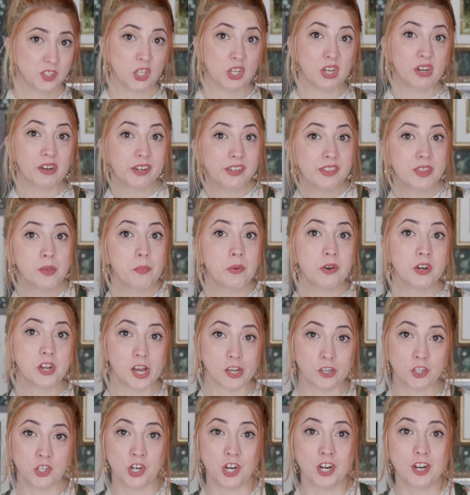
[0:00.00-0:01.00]
So during the
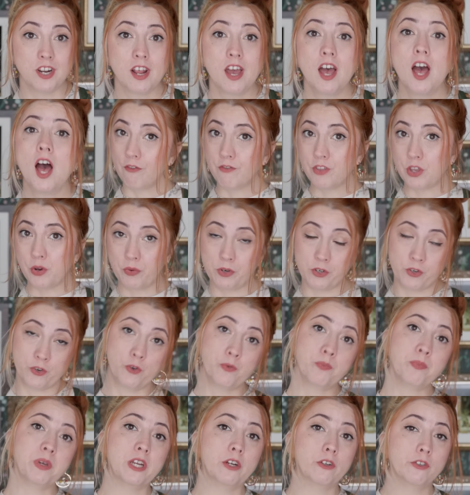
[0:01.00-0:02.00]
production of the
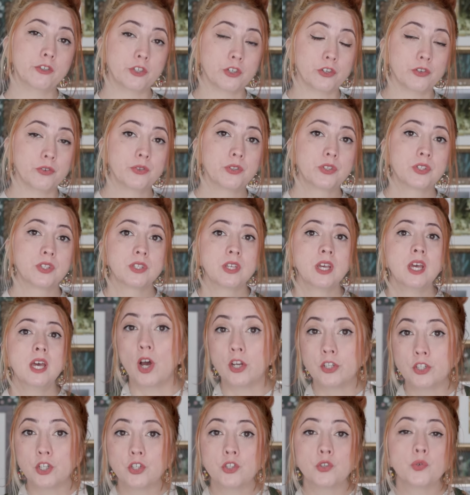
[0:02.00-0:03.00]
original Beetlejuice,
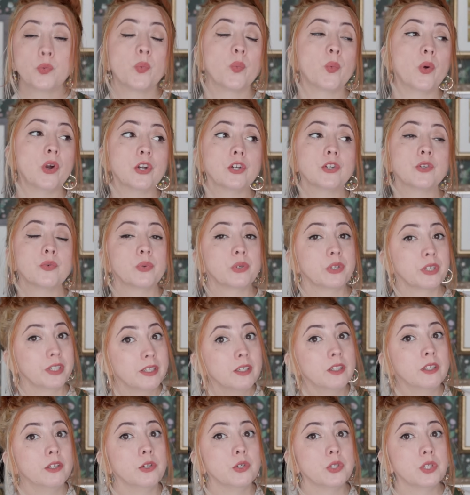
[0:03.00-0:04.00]
Rogers worked really
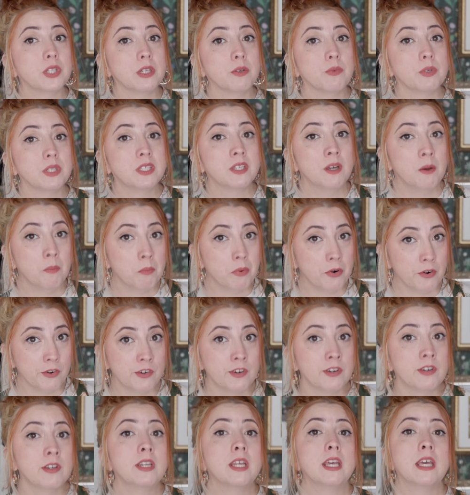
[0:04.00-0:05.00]
closely with Tim
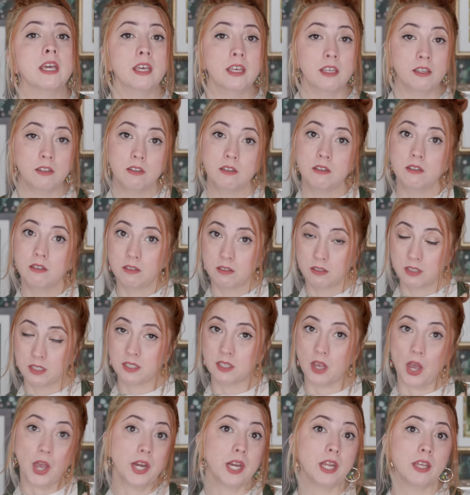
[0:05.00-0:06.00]
Burton in
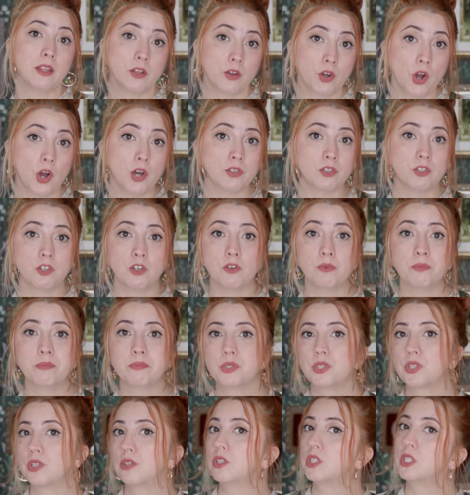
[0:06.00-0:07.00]
designing the
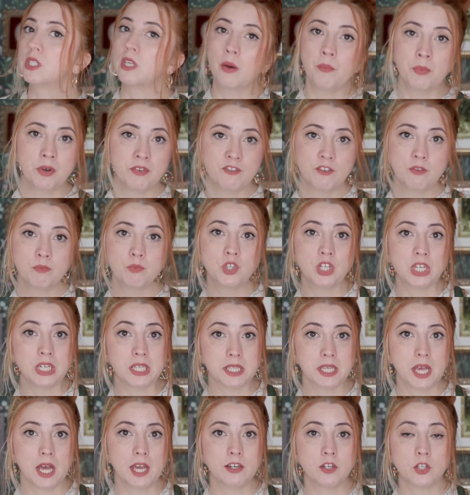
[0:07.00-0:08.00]
costumes. Some of them she
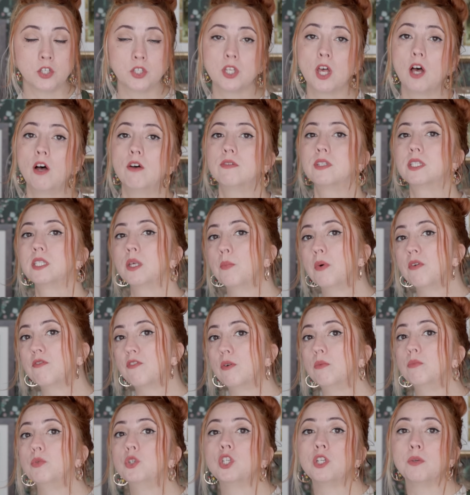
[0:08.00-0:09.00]
designed herself, some of
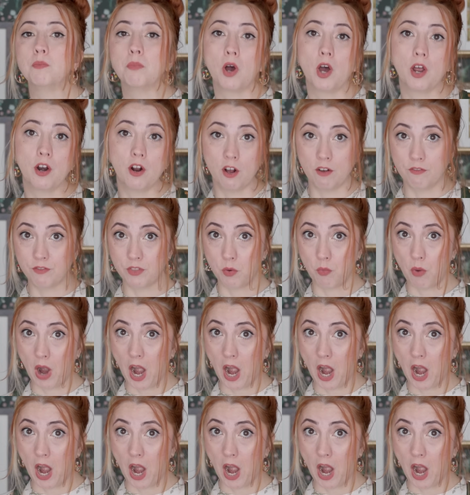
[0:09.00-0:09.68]
them she bought off the